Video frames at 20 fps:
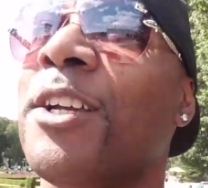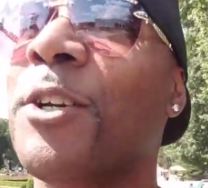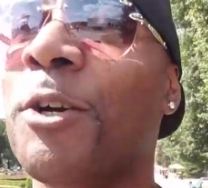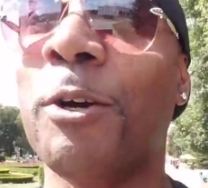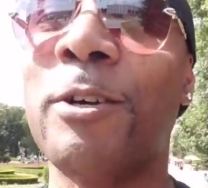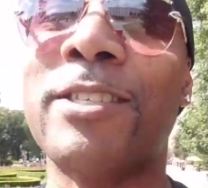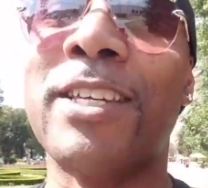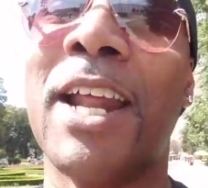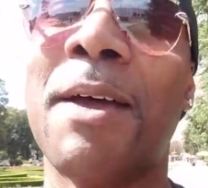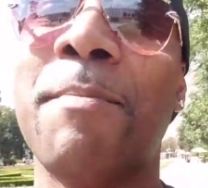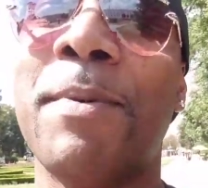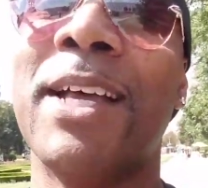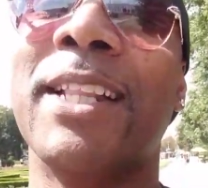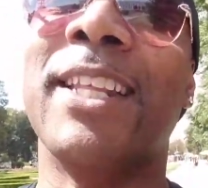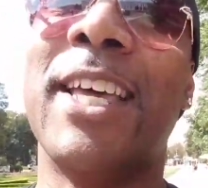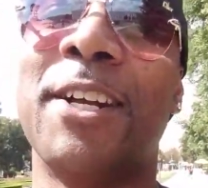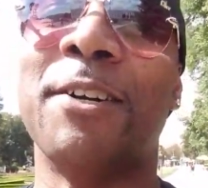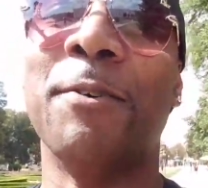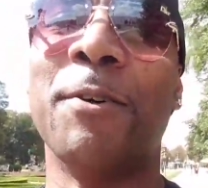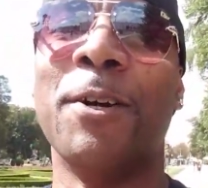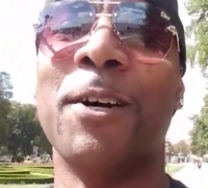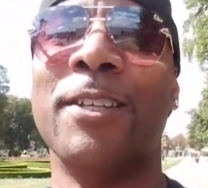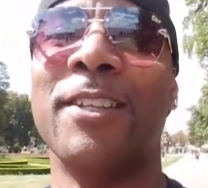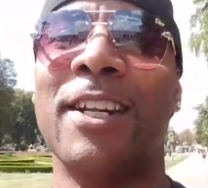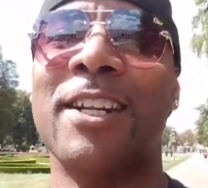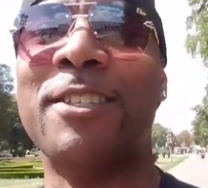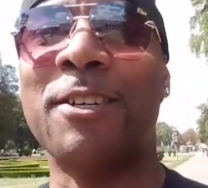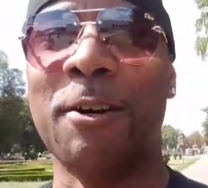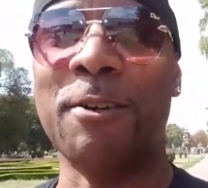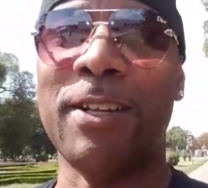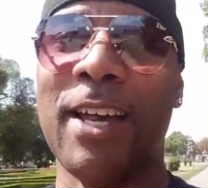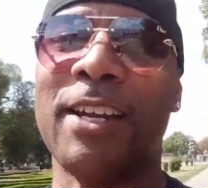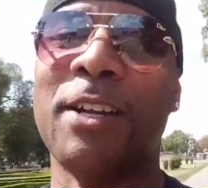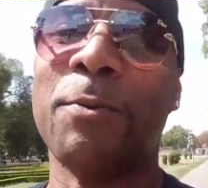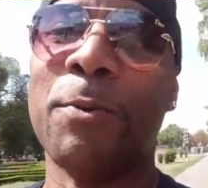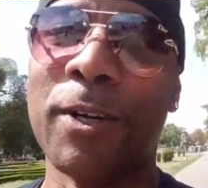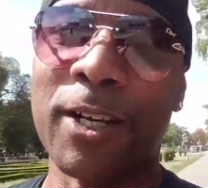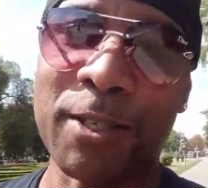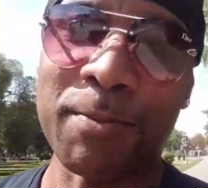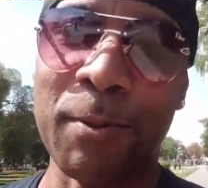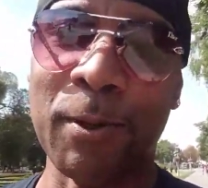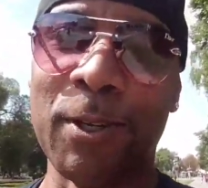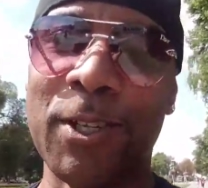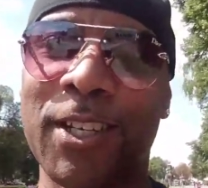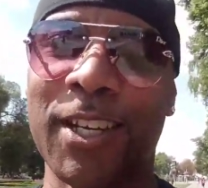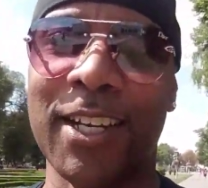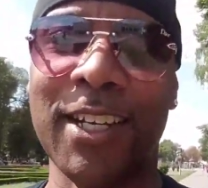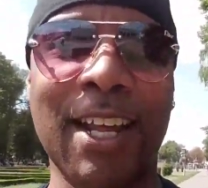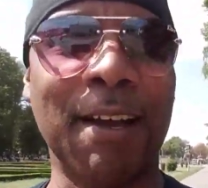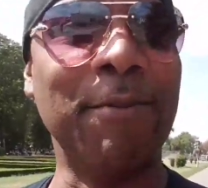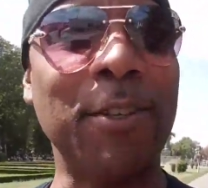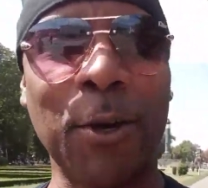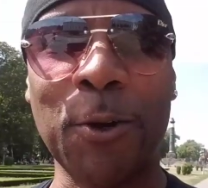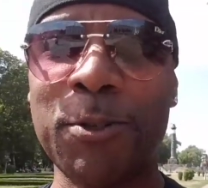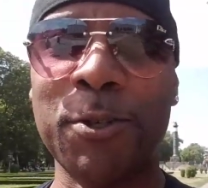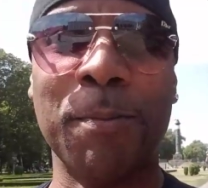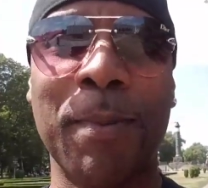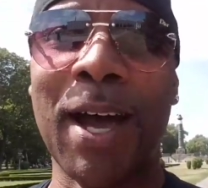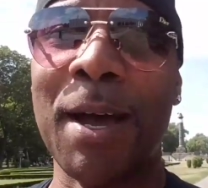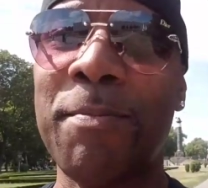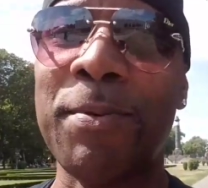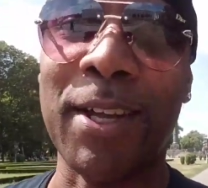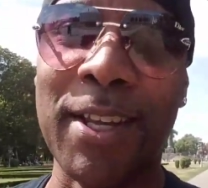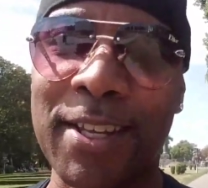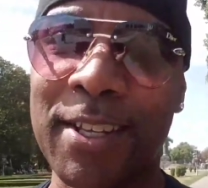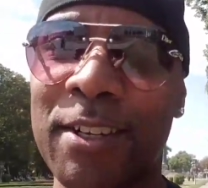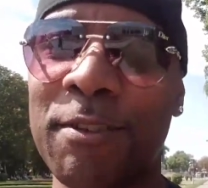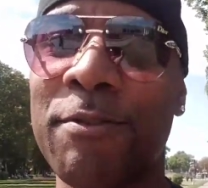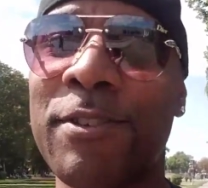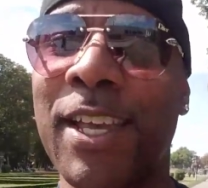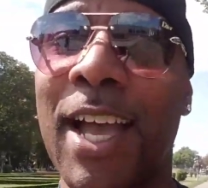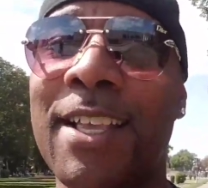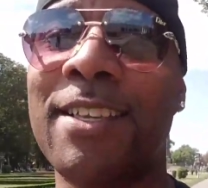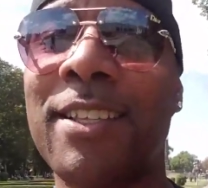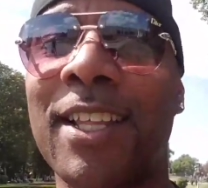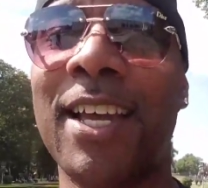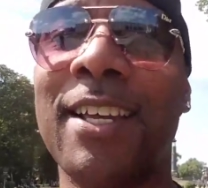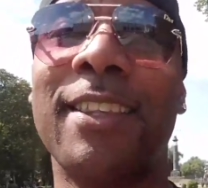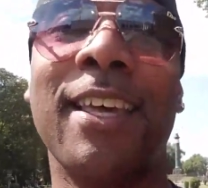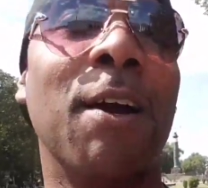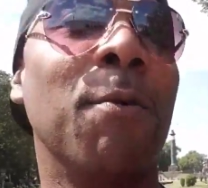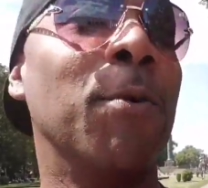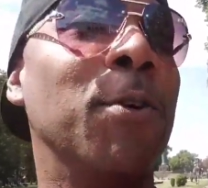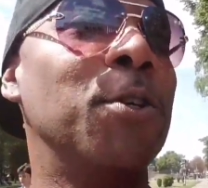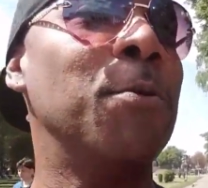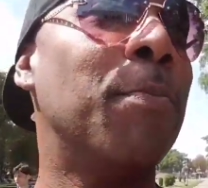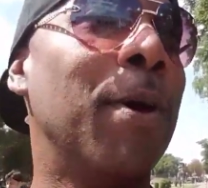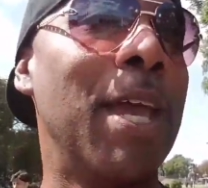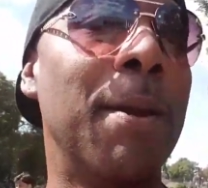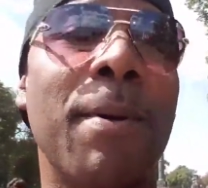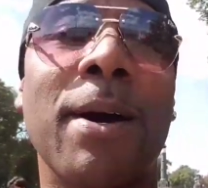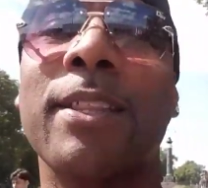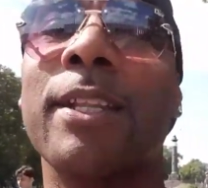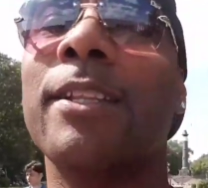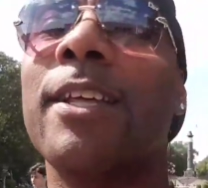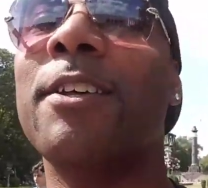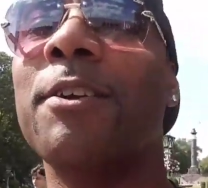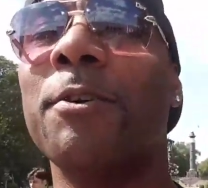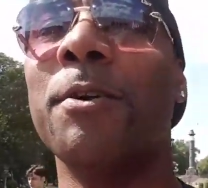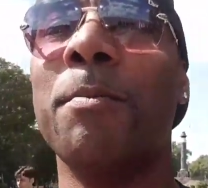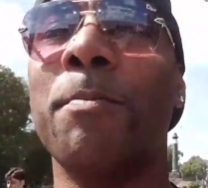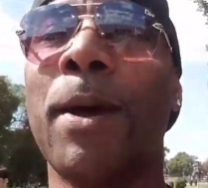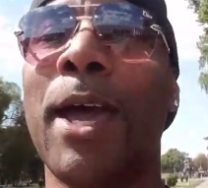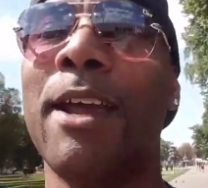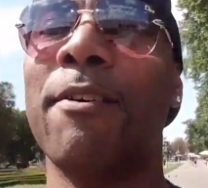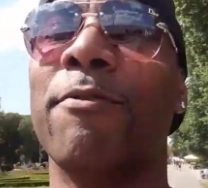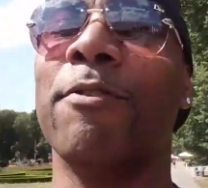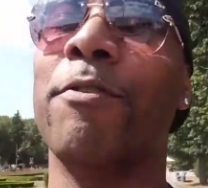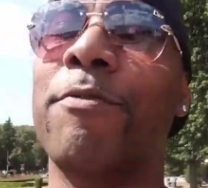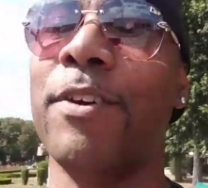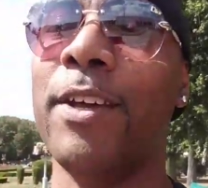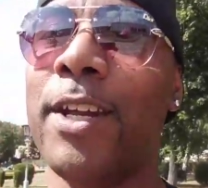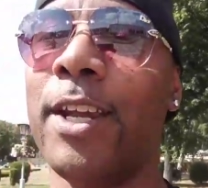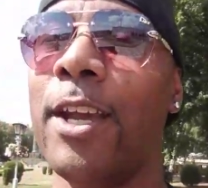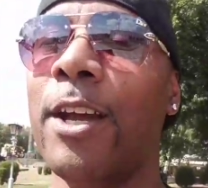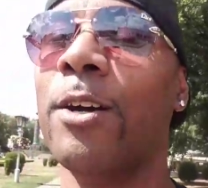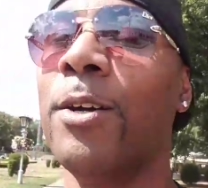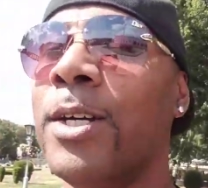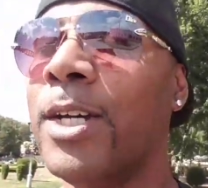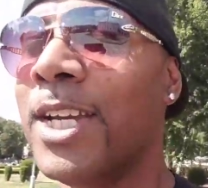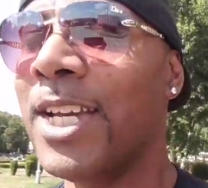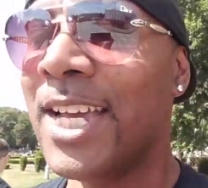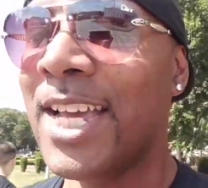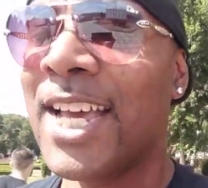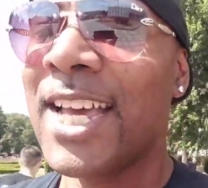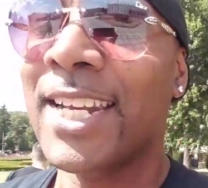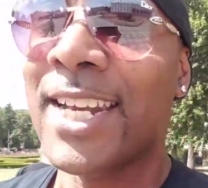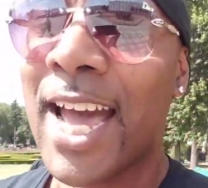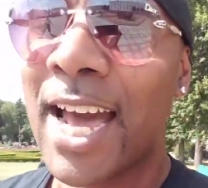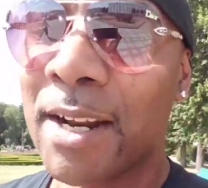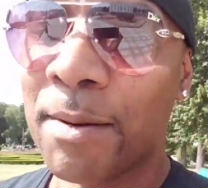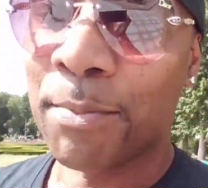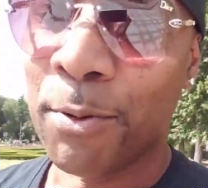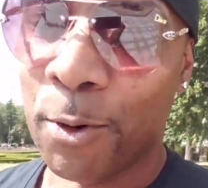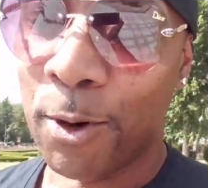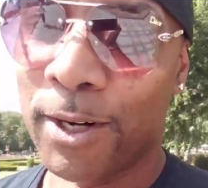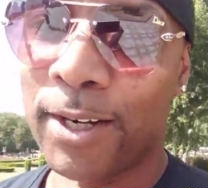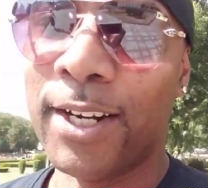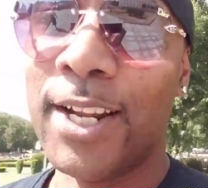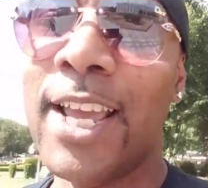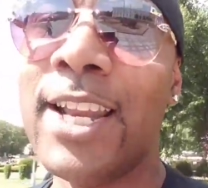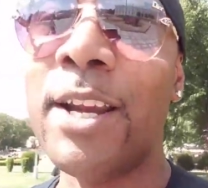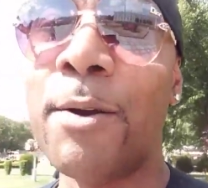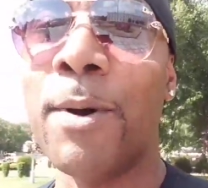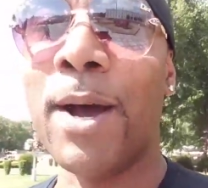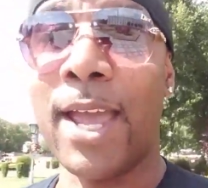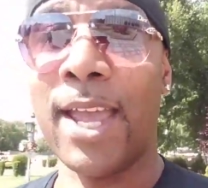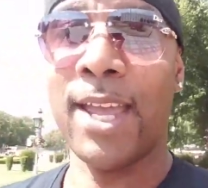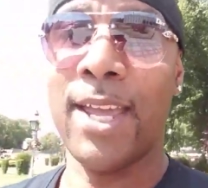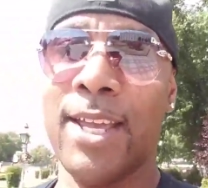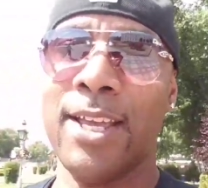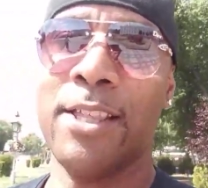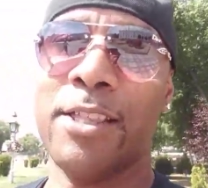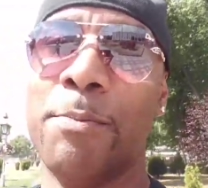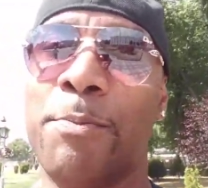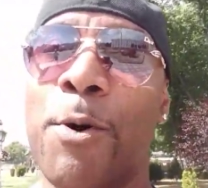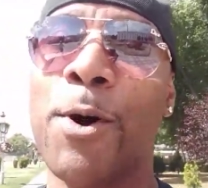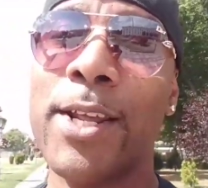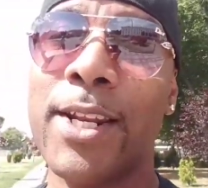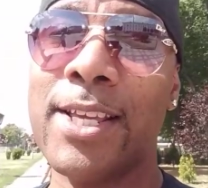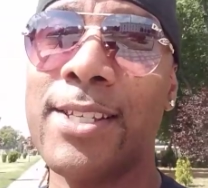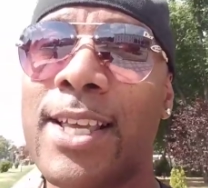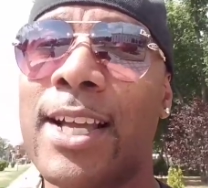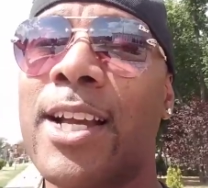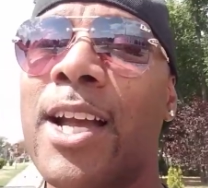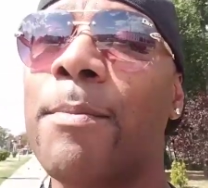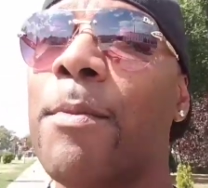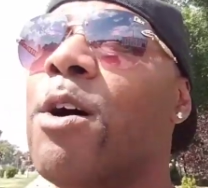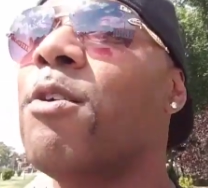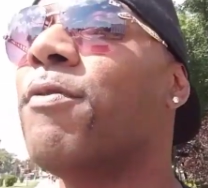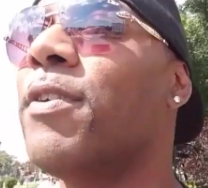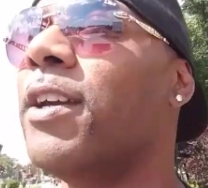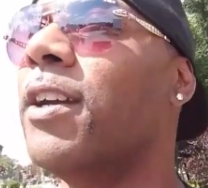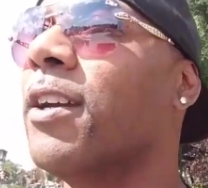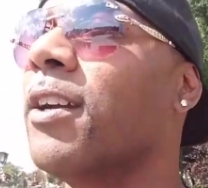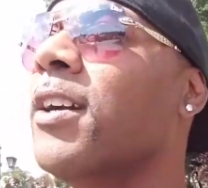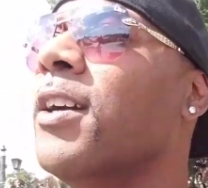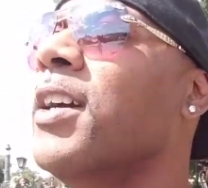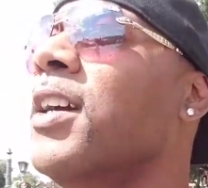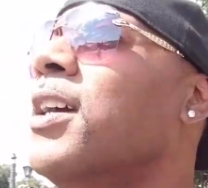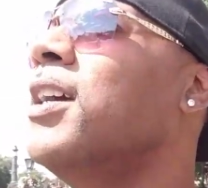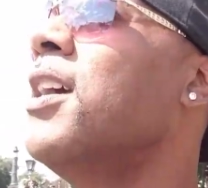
girls that I met later on that it turned out it was bullshit. And I've told you my opinion of sites like that where you pay by the letter and pay for video. Not important. Anyway, the point is I come over here